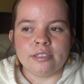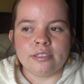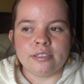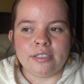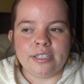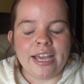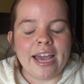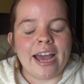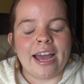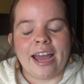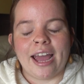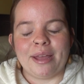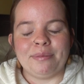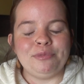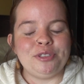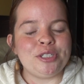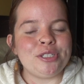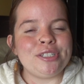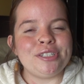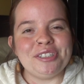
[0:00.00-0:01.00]

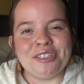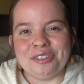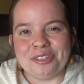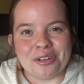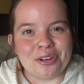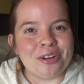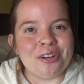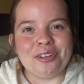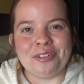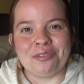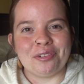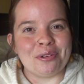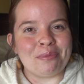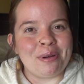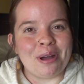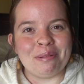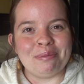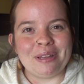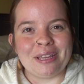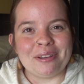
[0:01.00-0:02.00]
a nerd for
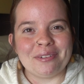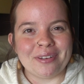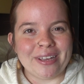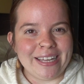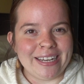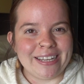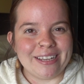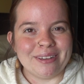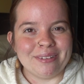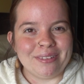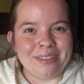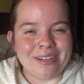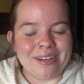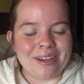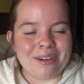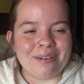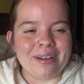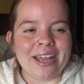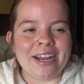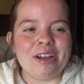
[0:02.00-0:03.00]
public radio, you
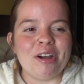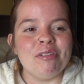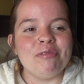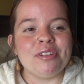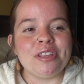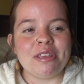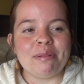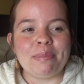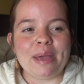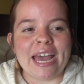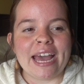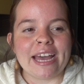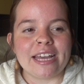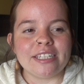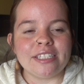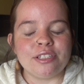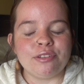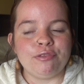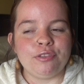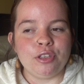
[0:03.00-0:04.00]
know? And over the
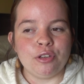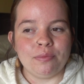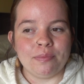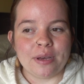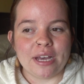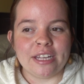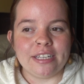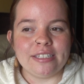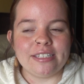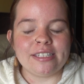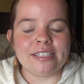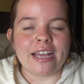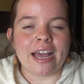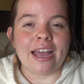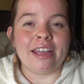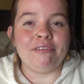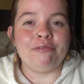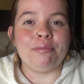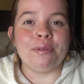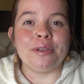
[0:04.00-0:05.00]
past few months,
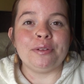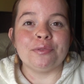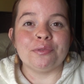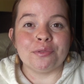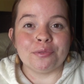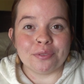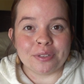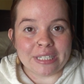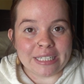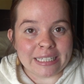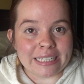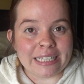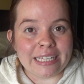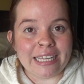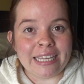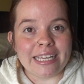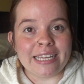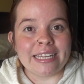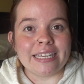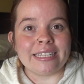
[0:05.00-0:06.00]
I've been
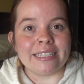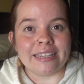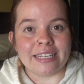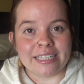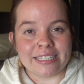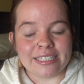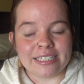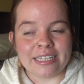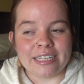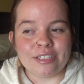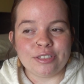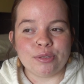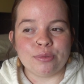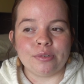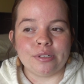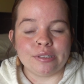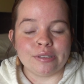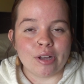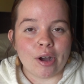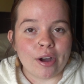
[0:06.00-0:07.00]
really listening to
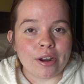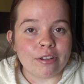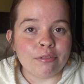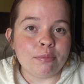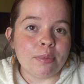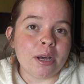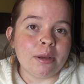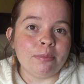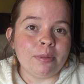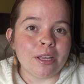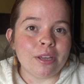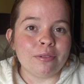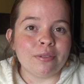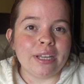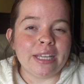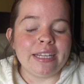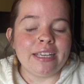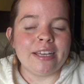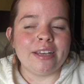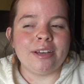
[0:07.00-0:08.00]
a lot of public
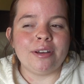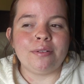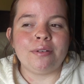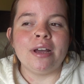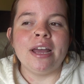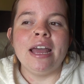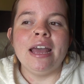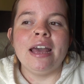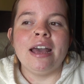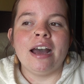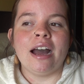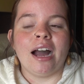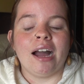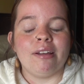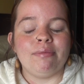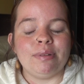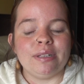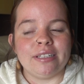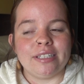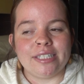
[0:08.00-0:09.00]
radio.
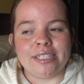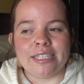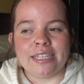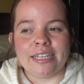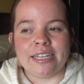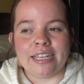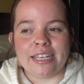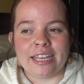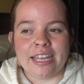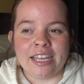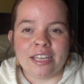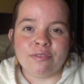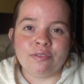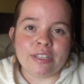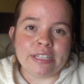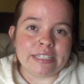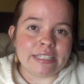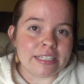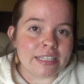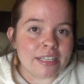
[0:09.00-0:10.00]
I've been listening to
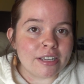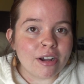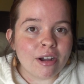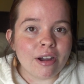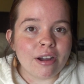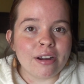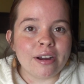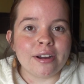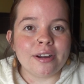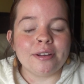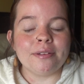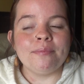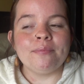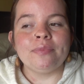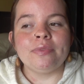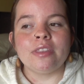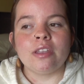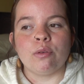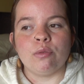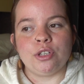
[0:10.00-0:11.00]
KVCR,
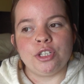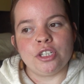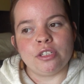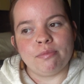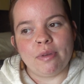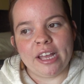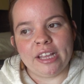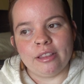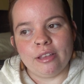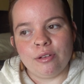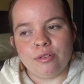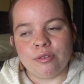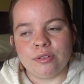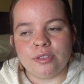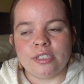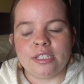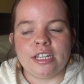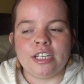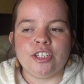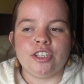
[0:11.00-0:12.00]
which is my local
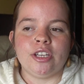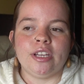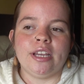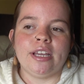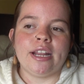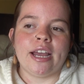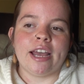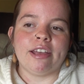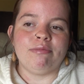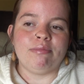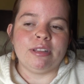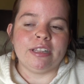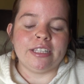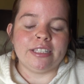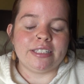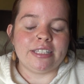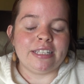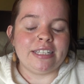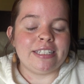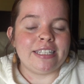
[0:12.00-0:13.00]
station. I've been
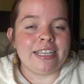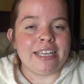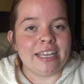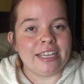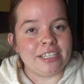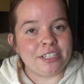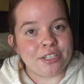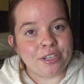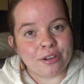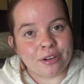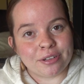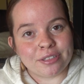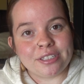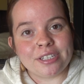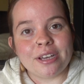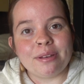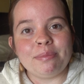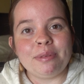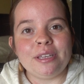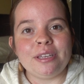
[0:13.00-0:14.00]
listening to
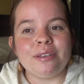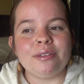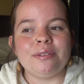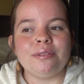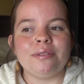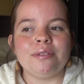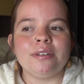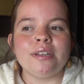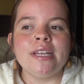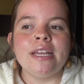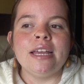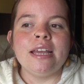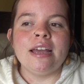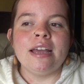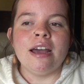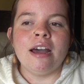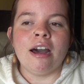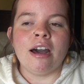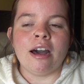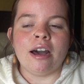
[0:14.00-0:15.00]
KCRW.
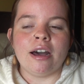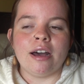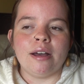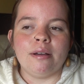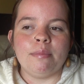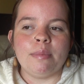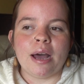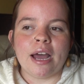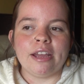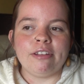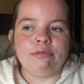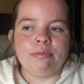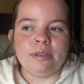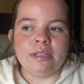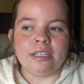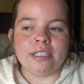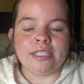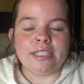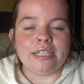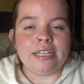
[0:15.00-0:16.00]
I've been
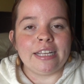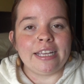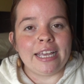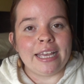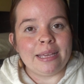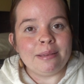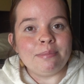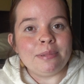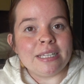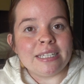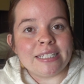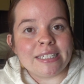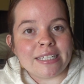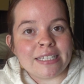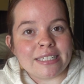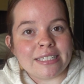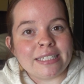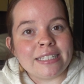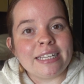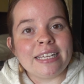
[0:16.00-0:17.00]
listening to
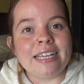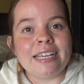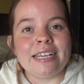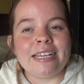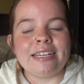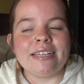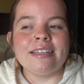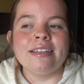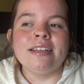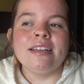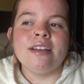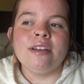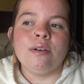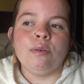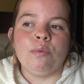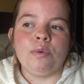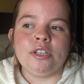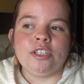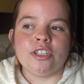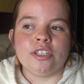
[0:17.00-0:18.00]
KPCC,
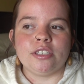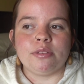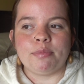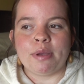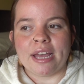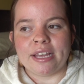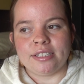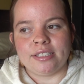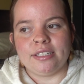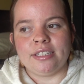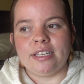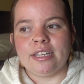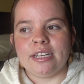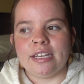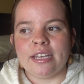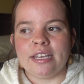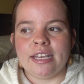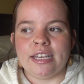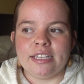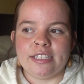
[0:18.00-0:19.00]
which is
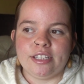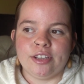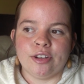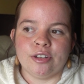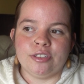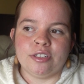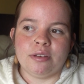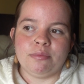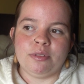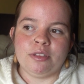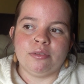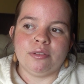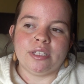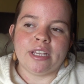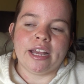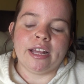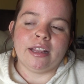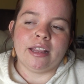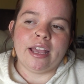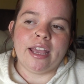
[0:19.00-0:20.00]
Pasadena. KCRW is
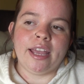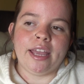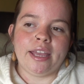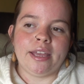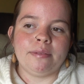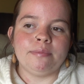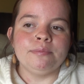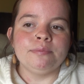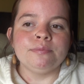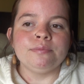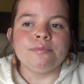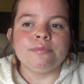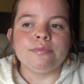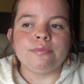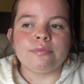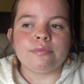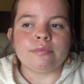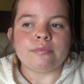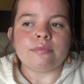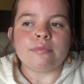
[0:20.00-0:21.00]
LA.
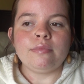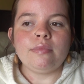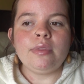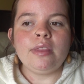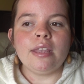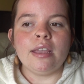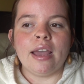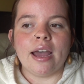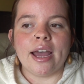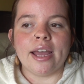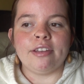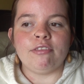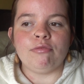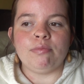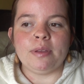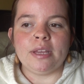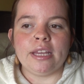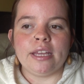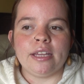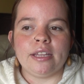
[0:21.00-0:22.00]
I've
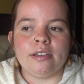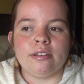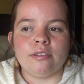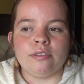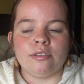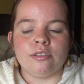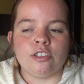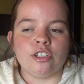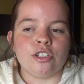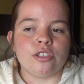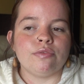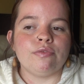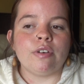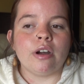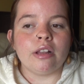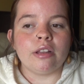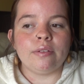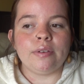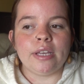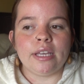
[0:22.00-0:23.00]
been just
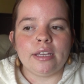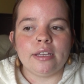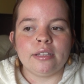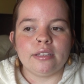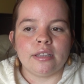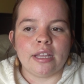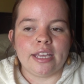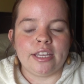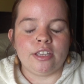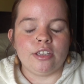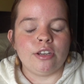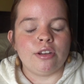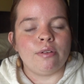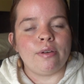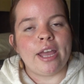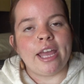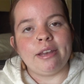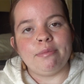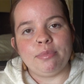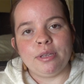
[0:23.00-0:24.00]
following, like, you know,
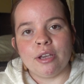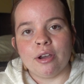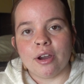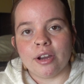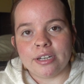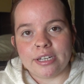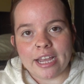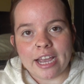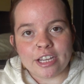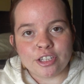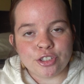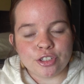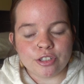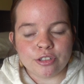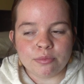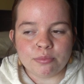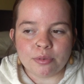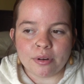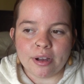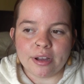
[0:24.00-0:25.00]
NPR
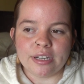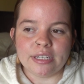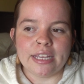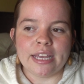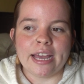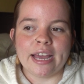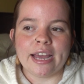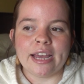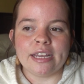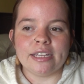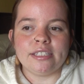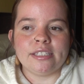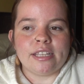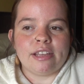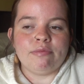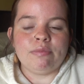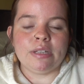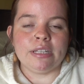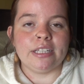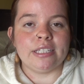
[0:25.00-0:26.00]
national broadcasts.
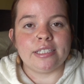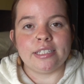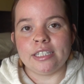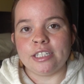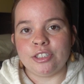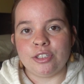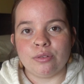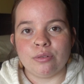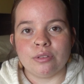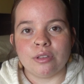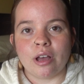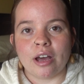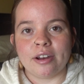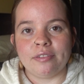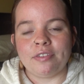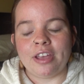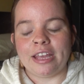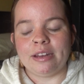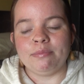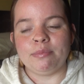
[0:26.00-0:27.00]
I've been listening to a lot
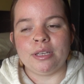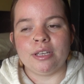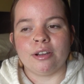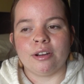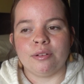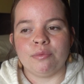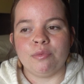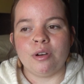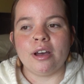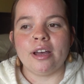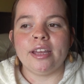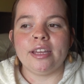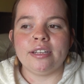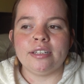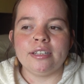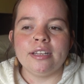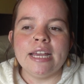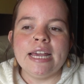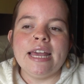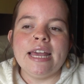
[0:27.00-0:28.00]
of NPR
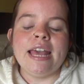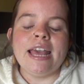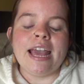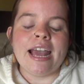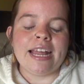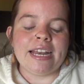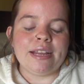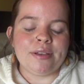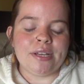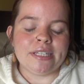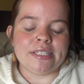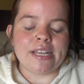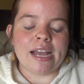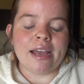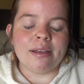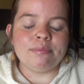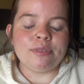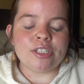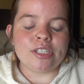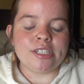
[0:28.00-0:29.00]
One. Anyways,
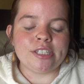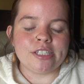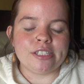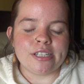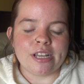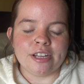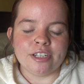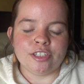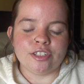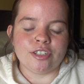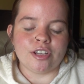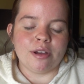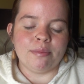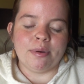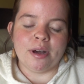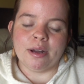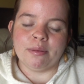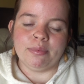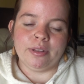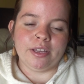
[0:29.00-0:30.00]
I'm just such a
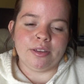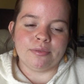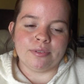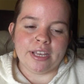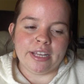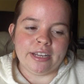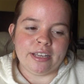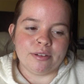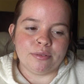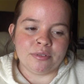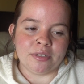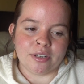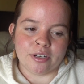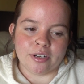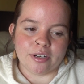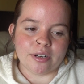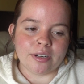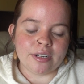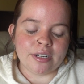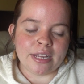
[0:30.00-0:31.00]
public radio
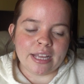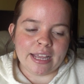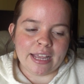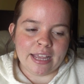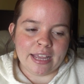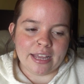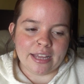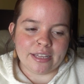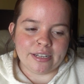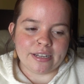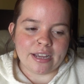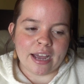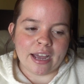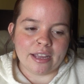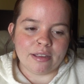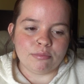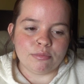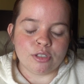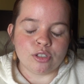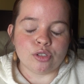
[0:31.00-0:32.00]
nerd, and
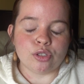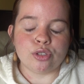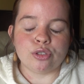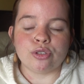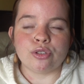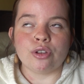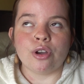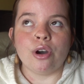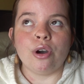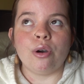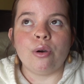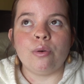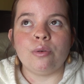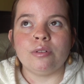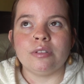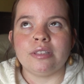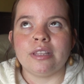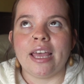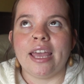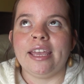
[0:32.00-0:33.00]
I'm
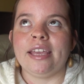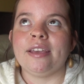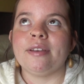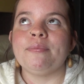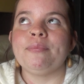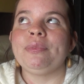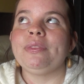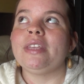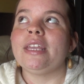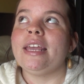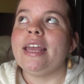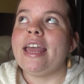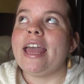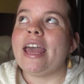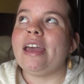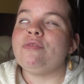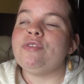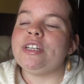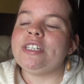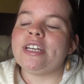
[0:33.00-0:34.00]
so, like,
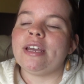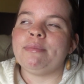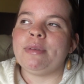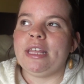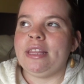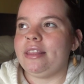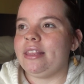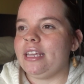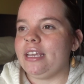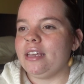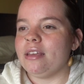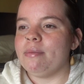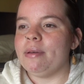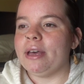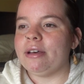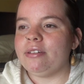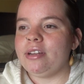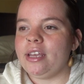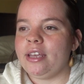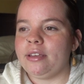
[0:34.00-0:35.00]
every time I think
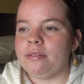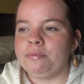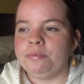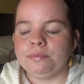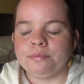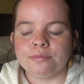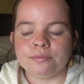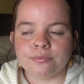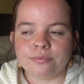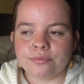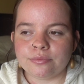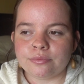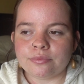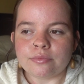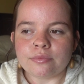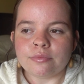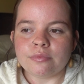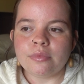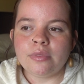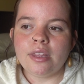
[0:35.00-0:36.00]
about it,
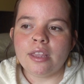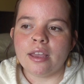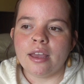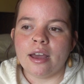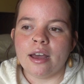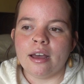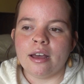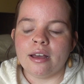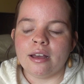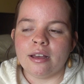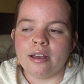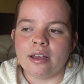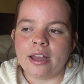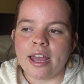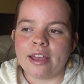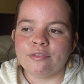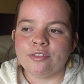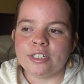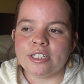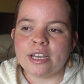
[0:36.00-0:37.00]

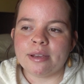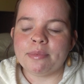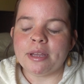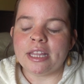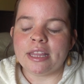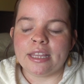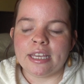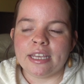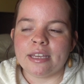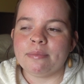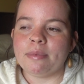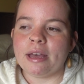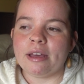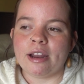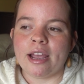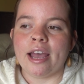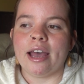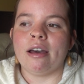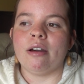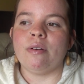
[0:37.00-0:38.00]
every time I think about
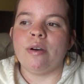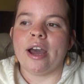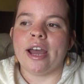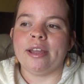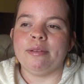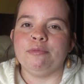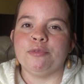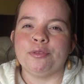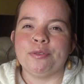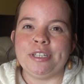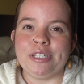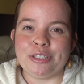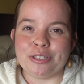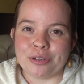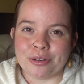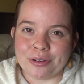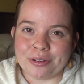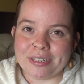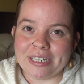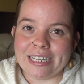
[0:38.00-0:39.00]
how I'm
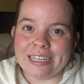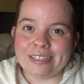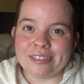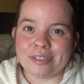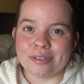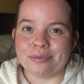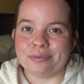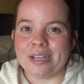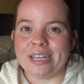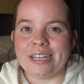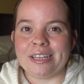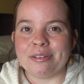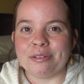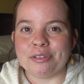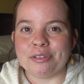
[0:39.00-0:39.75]
returning to radio